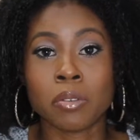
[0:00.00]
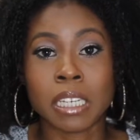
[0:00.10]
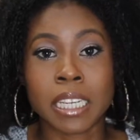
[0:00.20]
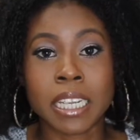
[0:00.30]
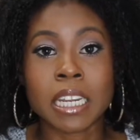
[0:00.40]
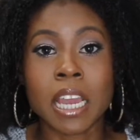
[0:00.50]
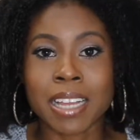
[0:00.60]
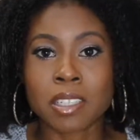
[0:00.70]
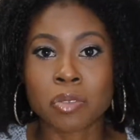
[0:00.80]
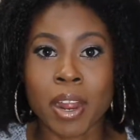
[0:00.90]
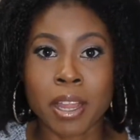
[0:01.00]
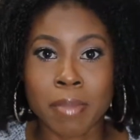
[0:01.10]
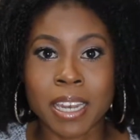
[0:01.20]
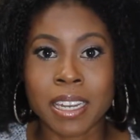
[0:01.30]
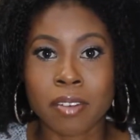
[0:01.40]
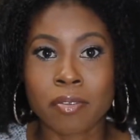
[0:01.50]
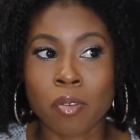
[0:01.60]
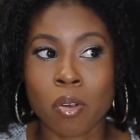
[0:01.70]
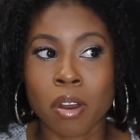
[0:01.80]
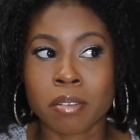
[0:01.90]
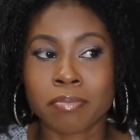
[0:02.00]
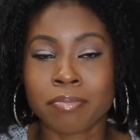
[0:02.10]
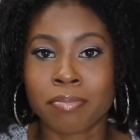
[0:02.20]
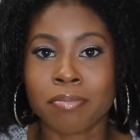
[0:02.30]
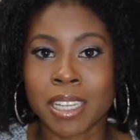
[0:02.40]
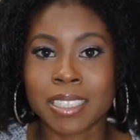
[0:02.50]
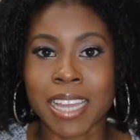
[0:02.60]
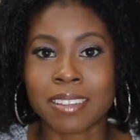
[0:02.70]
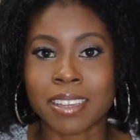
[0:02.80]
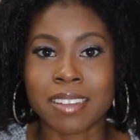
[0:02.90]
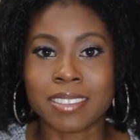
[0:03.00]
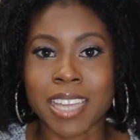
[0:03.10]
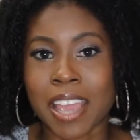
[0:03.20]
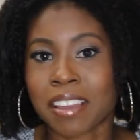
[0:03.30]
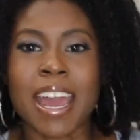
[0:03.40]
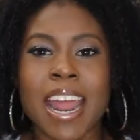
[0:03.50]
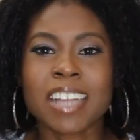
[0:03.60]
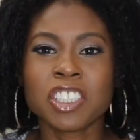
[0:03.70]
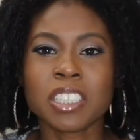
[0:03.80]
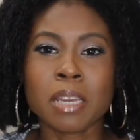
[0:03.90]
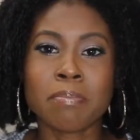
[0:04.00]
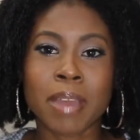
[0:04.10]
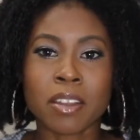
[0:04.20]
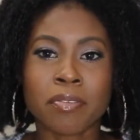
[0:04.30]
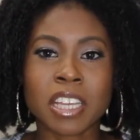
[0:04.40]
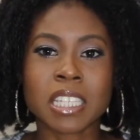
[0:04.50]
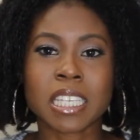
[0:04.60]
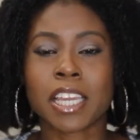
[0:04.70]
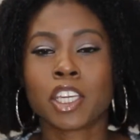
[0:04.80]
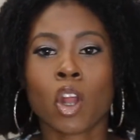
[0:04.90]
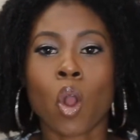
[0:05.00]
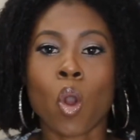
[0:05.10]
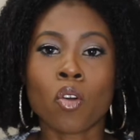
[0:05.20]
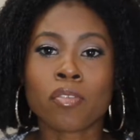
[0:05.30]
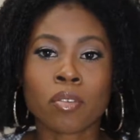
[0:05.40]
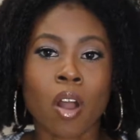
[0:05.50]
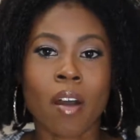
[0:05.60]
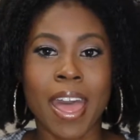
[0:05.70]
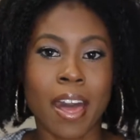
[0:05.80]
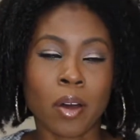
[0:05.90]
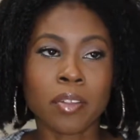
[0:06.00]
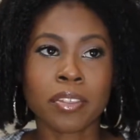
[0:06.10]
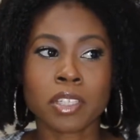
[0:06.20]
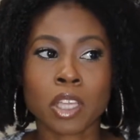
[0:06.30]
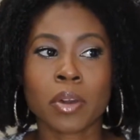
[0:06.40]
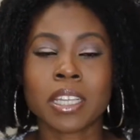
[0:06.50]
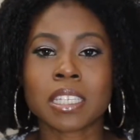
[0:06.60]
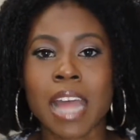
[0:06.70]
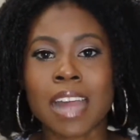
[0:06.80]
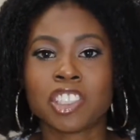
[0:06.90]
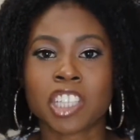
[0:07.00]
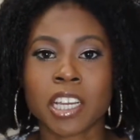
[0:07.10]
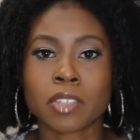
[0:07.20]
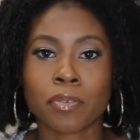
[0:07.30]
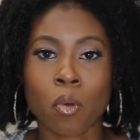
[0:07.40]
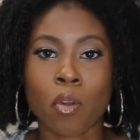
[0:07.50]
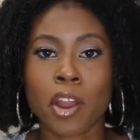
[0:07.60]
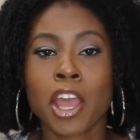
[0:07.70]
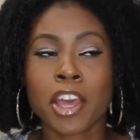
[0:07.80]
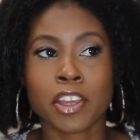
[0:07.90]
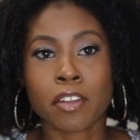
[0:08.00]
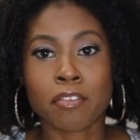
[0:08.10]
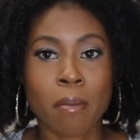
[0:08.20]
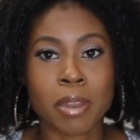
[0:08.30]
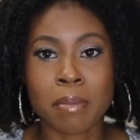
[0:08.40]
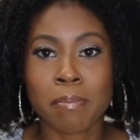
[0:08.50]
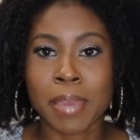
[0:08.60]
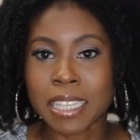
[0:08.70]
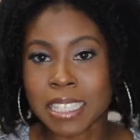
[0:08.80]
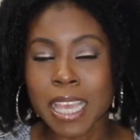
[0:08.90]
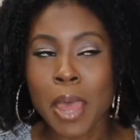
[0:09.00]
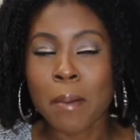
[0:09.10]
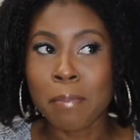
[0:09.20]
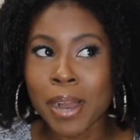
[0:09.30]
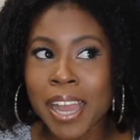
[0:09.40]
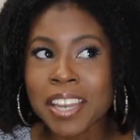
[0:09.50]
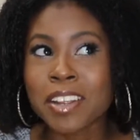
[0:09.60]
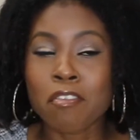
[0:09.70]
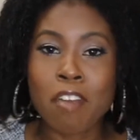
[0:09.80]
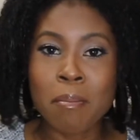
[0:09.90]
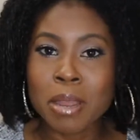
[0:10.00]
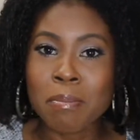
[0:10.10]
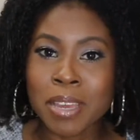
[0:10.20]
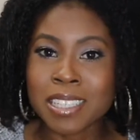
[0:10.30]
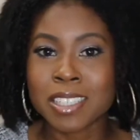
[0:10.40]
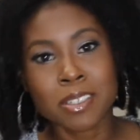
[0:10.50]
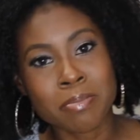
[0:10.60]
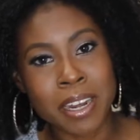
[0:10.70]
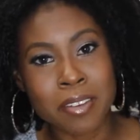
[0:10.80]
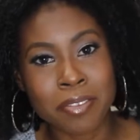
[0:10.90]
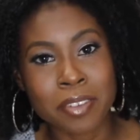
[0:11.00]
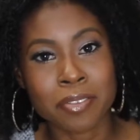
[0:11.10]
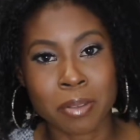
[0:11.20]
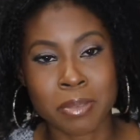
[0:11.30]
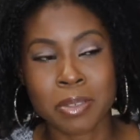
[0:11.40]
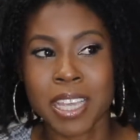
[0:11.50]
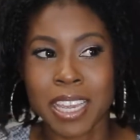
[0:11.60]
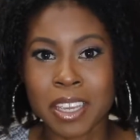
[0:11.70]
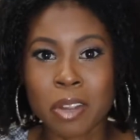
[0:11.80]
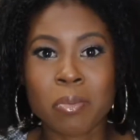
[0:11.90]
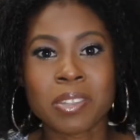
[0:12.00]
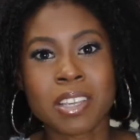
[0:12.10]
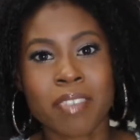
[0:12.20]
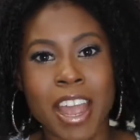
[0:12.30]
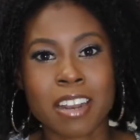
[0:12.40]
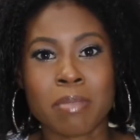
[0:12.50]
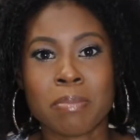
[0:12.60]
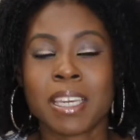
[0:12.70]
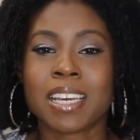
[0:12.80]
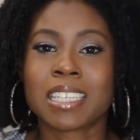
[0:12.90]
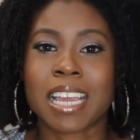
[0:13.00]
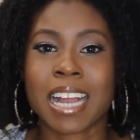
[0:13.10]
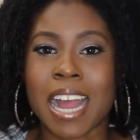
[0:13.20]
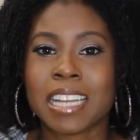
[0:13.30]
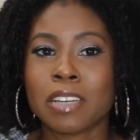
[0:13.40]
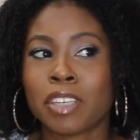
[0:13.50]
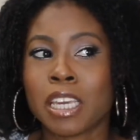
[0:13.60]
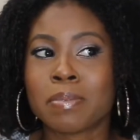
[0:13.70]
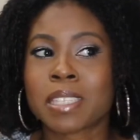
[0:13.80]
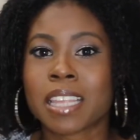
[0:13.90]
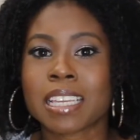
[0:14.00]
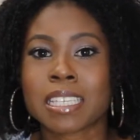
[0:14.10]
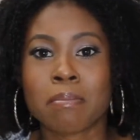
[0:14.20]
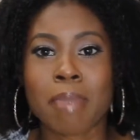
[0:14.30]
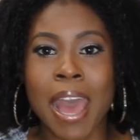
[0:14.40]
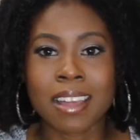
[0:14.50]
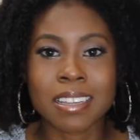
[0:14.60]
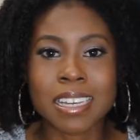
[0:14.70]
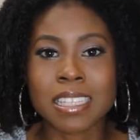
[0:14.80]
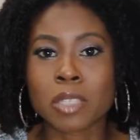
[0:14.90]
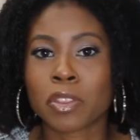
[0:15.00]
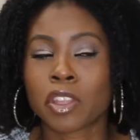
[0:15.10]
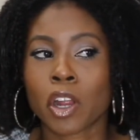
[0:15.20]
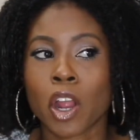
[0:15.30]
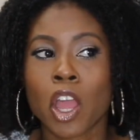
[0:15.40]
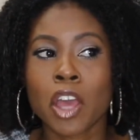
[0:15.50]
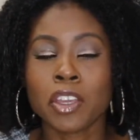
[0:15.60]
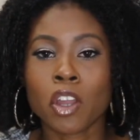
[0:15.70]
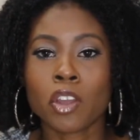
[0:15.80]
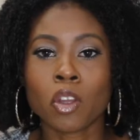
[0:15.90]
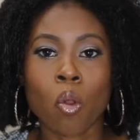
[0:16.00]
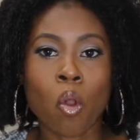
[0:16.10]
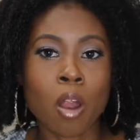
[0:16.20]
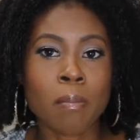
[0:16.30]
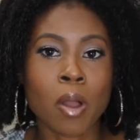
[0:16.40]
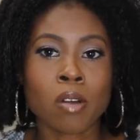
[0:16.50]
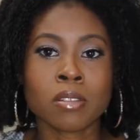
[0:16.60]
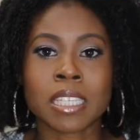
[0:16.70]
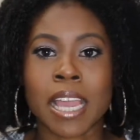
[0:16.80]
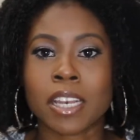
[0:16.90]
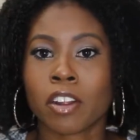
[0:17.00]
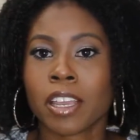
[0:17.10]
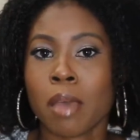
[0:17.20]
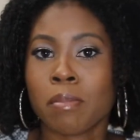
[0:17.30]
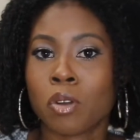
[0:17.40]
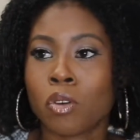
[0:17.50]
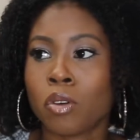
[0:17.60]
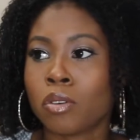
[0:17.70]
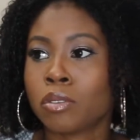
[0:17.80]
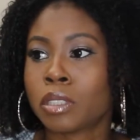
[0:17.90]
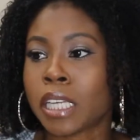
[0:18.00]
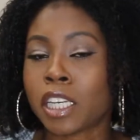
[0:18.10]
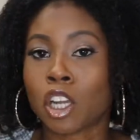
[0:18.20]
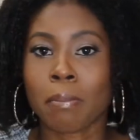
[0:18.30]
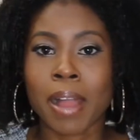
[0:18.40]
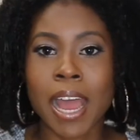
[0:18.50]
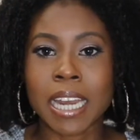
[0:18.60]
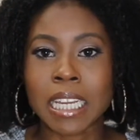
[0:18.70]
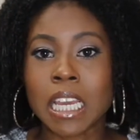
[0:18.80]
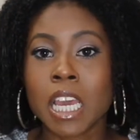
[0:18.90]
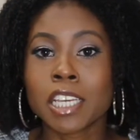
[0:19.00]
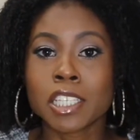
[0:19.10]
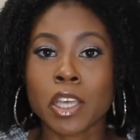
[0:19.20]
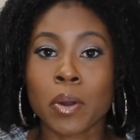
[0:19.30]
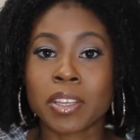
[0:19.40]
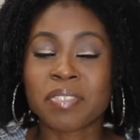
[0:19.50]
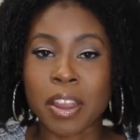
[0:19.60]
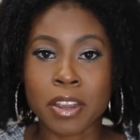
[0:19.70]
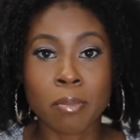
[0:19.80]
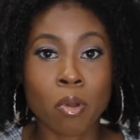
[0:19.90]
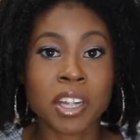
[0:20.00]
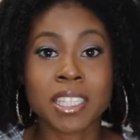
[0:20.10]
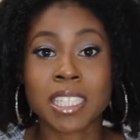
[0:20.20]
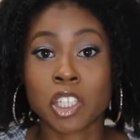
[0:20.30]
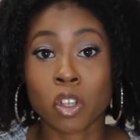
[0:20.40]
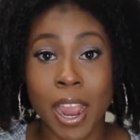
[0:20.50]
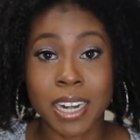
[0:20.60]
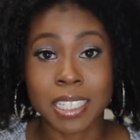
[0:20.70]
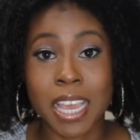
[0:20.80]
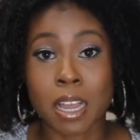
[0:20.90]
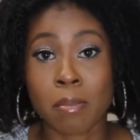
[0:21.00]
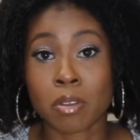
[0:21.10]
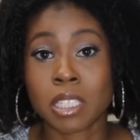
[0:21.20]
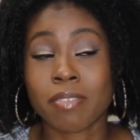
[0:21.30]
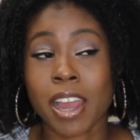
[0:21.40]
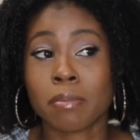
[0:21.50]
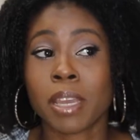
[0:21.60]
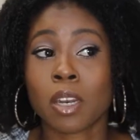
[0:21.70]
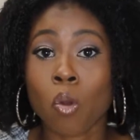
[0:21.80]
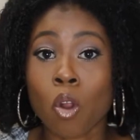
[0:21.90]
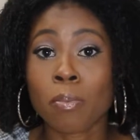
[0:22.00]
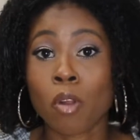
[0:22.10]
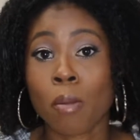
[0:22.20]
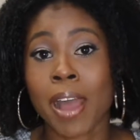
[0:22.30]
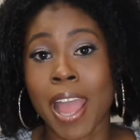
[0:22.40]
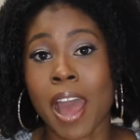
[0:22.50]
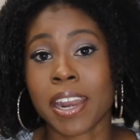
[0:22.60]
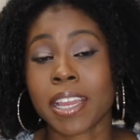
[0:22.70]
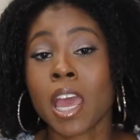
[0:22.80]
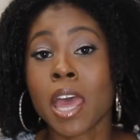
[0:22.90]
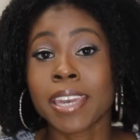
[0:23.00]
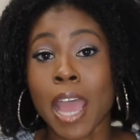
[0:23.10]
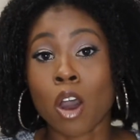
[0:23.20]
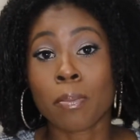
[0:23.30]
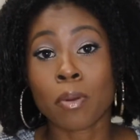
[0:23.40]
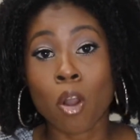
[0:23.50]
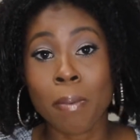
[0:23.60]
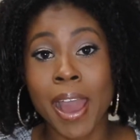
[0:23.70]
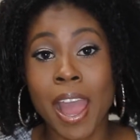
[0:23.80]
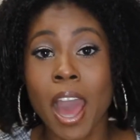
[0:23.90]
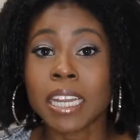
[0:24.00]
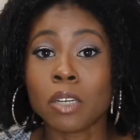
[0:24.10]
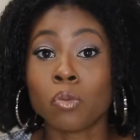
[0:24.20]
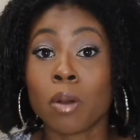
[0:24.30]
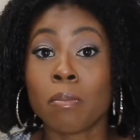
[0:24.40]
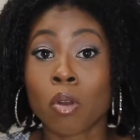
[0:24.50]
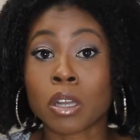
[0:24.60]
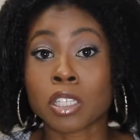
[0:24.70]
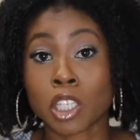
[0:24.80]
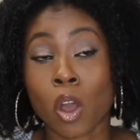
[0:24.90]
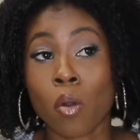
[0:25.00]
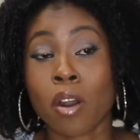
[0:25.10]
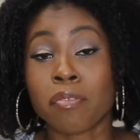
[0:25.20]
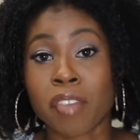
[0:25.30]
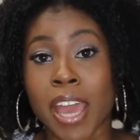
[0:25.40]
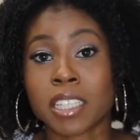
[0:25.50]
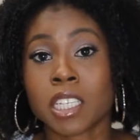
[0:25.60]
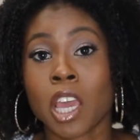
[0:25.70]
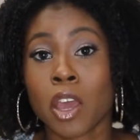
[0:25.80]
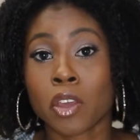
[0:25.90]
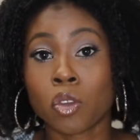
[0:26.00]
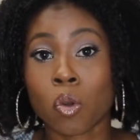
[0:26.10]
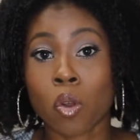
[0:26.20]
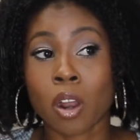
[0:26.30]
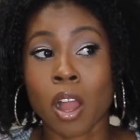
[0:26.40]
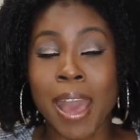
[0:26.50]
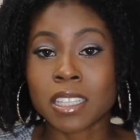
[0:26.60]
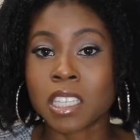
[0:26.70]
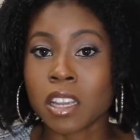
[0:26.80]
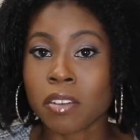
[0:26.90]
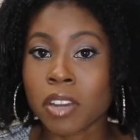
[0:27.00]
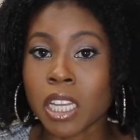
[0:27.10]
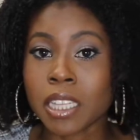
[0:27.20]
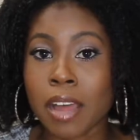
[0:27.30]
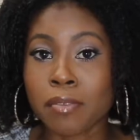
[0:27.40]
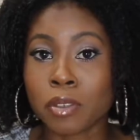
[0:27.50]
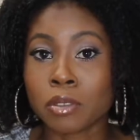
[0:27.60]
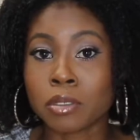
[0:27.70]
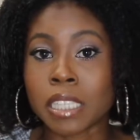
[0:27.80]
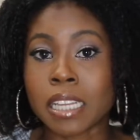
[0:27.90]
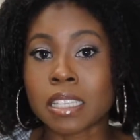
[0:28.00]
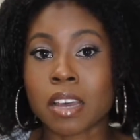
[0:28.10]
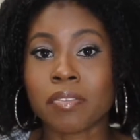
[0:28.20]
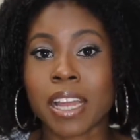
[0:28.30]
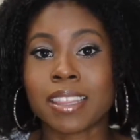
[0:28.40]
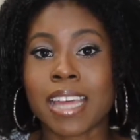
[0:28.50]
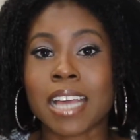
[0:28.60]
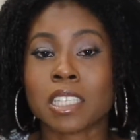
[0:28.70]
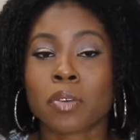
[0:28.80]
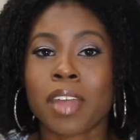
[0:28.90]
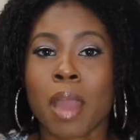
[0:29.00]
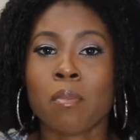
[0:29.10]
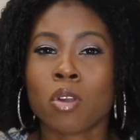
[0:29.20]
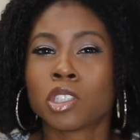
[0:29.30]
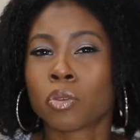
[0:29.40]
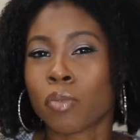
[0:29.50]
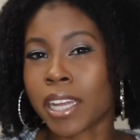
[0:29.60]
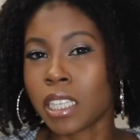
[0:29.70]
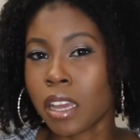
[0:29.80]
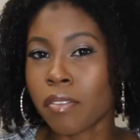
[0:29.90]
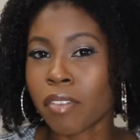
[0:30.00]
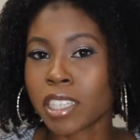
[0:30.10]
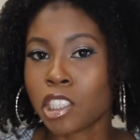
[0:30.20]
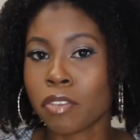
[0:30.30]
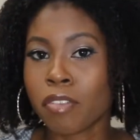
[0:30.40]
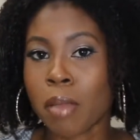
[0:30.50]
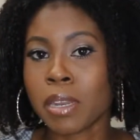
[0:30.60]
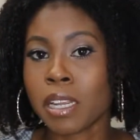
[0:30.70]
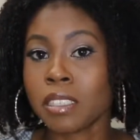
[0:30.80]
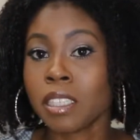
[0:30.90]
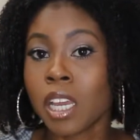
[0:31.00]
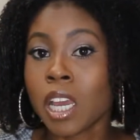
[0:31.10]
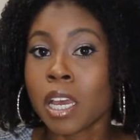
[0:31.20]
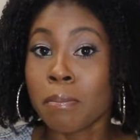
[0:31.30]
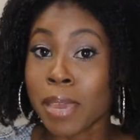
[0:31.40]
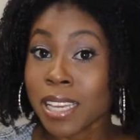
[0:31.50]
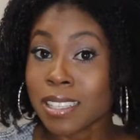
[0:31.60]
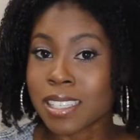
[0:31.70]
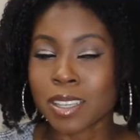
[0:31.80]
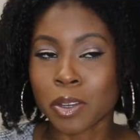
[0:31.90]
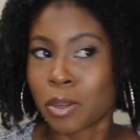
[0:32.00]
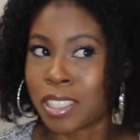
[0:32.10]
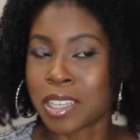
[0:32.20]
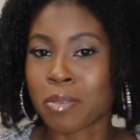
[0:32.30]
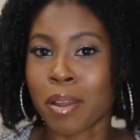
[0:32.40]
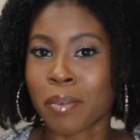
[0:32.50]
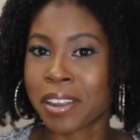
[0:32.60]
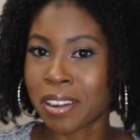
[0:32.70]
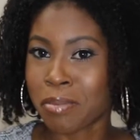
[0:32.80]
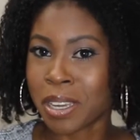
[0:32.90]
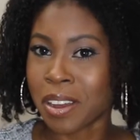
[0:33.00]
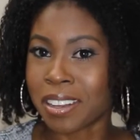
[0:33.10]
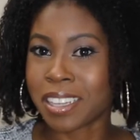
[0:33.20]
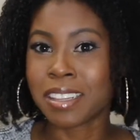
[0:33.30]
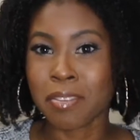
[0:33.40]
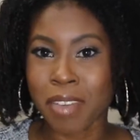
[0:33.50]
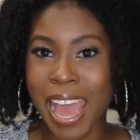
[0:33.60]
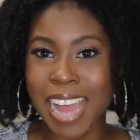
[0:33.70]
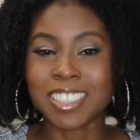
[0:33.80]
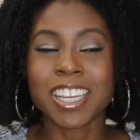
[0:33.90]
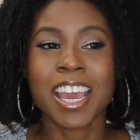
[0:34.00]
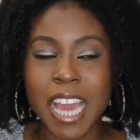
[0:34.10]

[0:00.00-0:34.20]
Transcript: you need that's recommended for the daily intake. That actually benefits your overall health. So it's not just for your feminine bits, but your feminine bits do benefit from you taking your multivitamin because it kind of keeps things in balance with your, your hormones and your chemicals in your body. So it's very important to try to take a multivitamin or probiotic. Now, a probiotic will more so affect your bacteria levels and stuff like that. So that more directly affects your feminine bits, which is what we're going to be calling the vag.